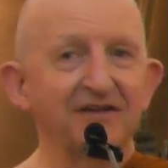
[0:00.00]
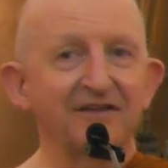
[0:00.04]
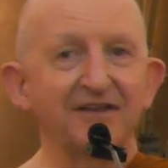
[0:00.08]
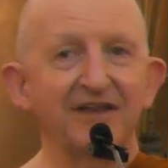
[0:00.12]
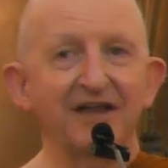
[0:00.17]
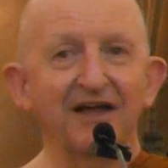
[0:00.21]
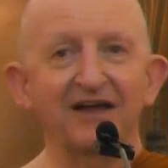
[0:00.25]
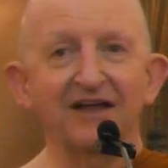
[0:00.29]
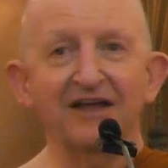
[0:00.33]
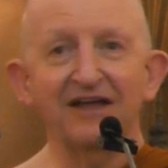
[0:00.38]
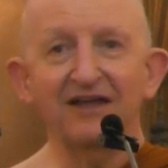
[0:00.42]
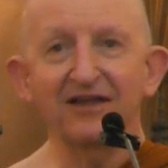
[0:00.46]

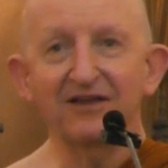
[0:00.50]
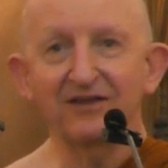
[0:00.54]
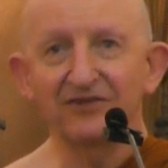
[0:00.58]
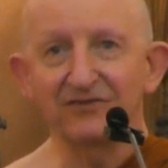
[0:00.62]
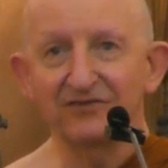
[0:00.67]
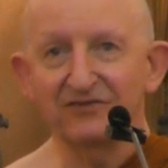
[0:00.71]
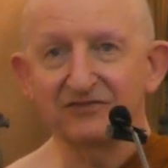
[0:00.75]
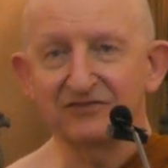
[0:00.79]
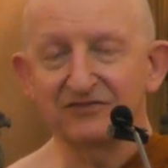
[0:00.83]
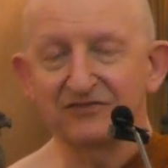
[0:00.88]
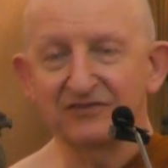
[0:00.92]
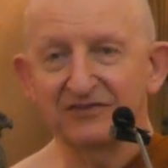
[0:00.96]
there
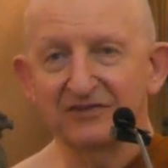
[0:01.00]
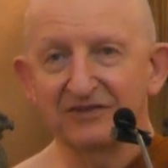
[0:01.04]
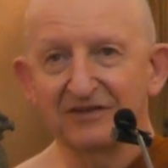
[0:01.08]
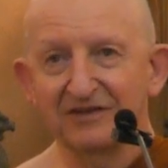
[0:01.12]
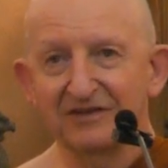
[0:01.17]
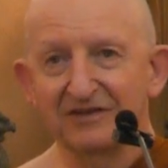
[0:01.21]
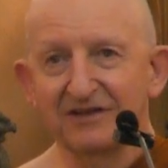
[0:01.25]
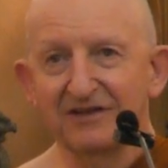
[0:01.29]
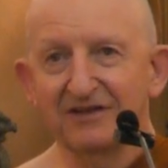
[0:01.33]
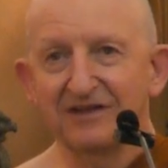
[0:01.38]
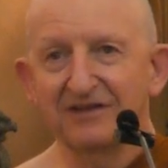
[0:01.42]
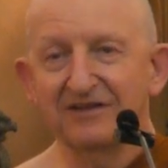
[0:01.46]
is
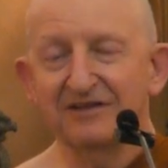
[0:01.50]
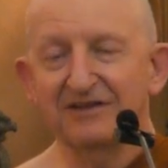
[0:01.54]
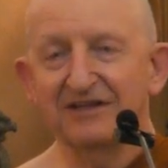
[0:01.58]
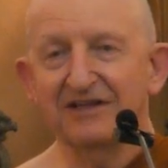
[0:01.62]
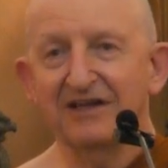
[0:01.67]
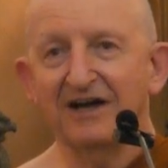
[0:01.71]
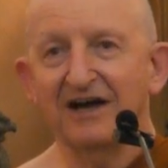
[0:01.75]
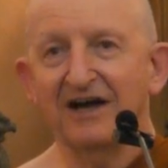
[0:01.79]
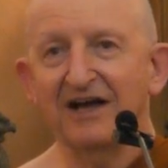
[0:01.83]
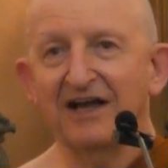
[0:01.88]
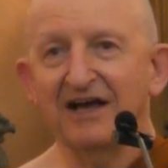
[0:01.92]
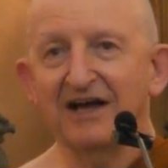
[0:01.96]

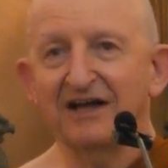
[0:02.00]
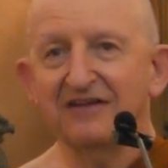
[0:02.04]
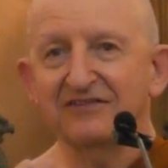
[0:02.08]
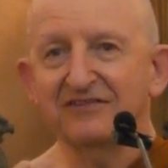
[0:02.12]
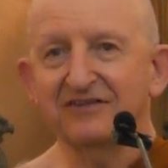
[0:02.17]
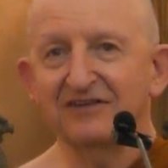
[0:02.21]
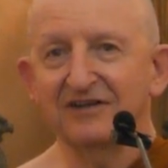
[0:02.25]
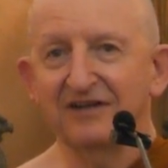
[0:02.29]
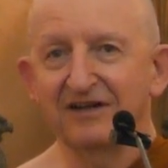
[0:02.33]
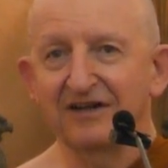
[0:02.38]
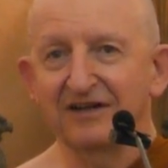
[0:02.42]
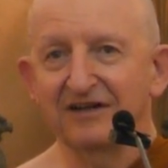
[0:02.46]
the
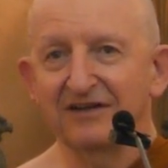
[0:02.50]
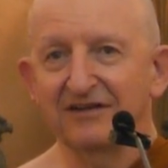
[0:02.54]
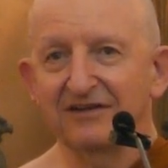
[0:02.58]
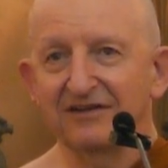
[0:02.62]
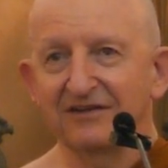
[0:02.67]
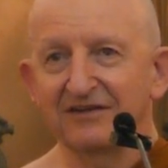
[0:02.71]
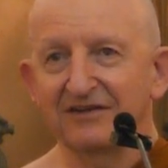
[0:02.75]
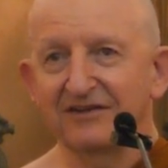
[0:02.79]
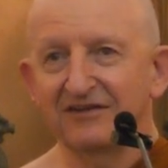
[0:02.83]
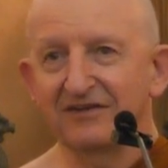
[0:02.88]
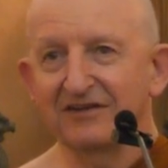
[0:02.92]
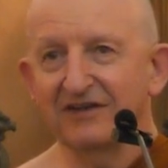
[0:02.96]
ayatana,
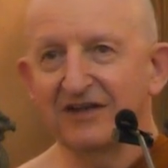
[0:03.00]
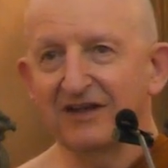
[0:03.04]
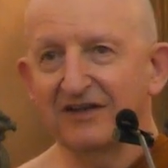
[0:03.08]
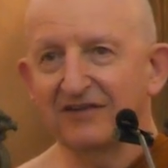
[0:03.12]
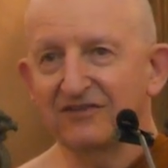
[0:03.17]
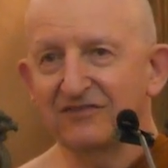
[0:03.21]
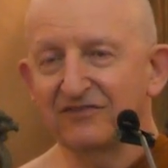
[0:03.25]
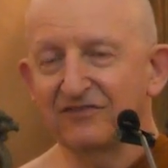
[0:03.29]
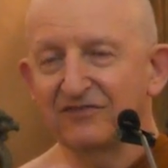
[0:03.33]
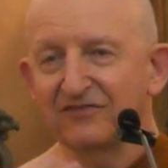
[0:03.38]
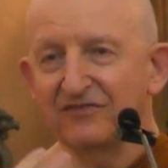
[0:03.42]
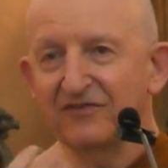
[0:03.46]
that
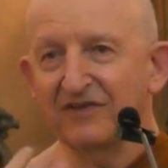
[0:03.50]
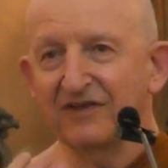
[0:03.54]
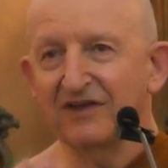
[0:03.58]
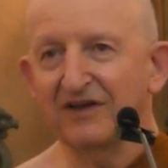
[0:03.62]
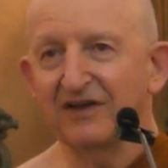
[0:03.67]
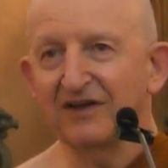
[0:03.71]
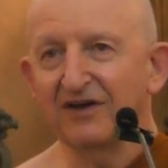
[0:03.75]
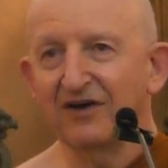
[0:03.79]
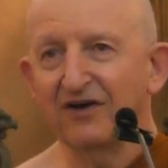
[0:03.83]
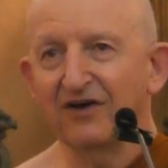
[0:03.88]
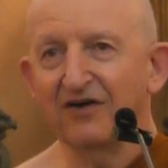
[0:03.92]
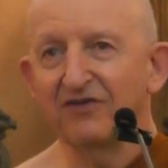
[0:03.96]

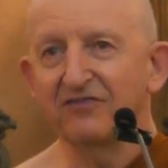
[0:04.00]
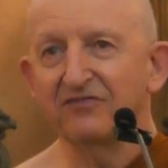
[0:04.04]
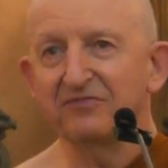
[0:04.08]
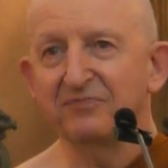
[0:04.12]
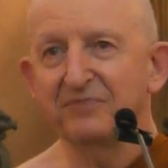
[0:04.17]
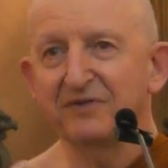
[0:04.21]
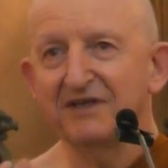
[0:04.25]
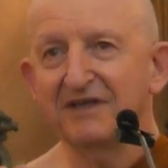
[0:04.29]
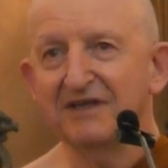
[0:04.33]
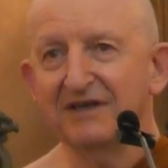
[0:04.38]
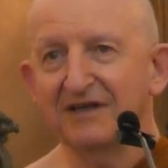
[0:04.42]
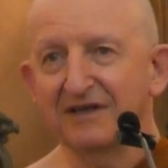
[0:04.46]
sphere of
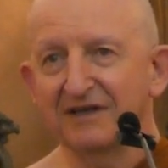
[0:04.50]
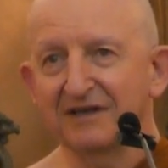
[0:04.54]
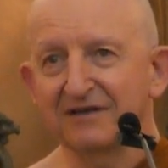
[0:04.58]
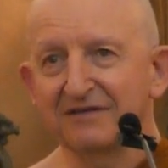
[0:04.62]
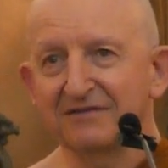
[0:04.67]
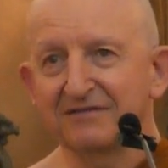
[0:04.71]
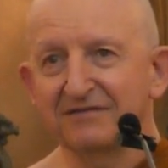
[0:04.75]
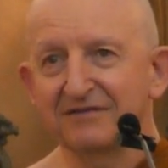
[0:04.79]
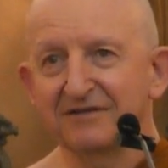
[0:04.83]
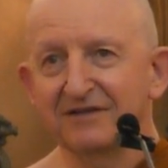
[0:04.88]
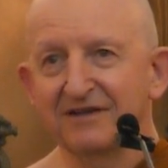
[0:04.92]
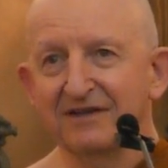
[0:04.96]

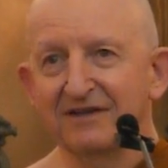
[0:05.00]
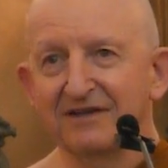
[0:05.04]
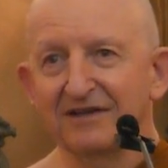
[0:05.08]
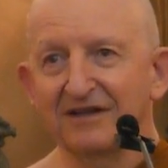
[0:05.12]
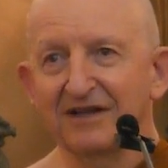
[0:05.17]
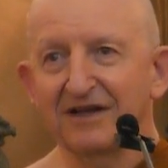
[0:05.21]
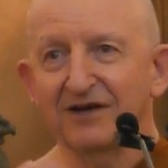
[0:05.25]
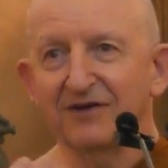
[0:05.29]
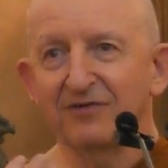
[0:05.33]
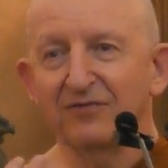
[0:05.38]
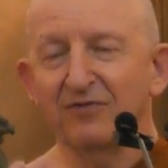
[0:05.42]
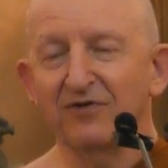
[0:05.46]
being,
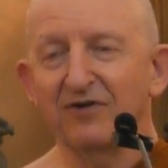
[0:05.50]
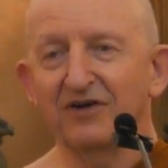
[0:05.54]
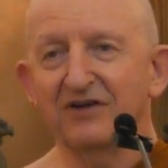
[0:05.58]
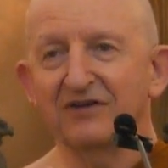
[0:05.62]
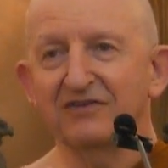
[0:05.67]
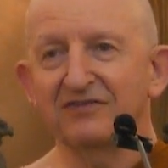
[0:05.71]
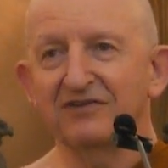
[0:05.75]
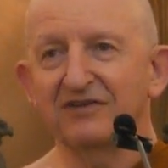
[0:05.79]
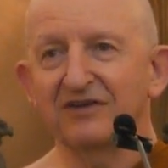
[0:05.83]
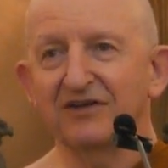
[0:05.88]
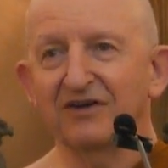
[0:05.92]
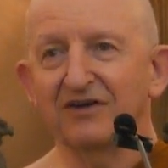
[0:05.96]
that
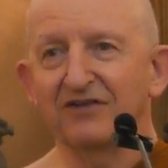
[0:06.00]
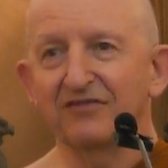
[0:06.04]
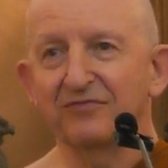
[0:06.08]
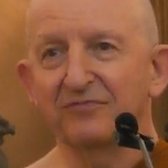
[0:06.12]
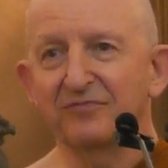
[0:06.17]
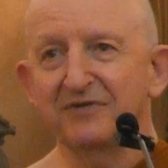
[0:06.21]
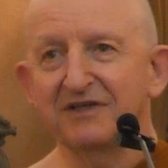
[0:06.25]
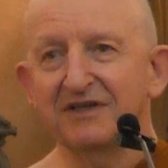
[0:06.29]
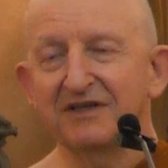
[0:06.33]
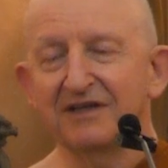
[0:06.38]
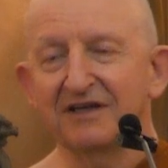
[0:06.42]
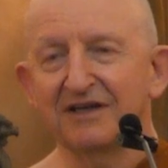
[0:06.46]
quality of
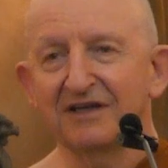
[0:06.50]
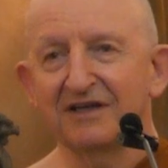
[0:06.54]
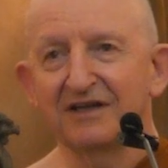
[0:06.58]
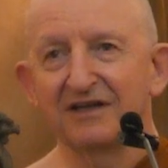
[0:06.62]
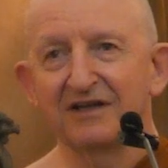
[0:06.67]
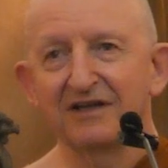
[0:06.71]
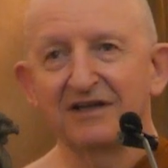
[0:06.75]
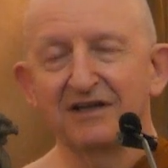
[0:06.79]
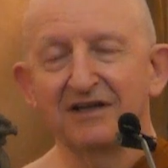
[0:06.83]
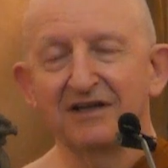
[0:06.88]
being,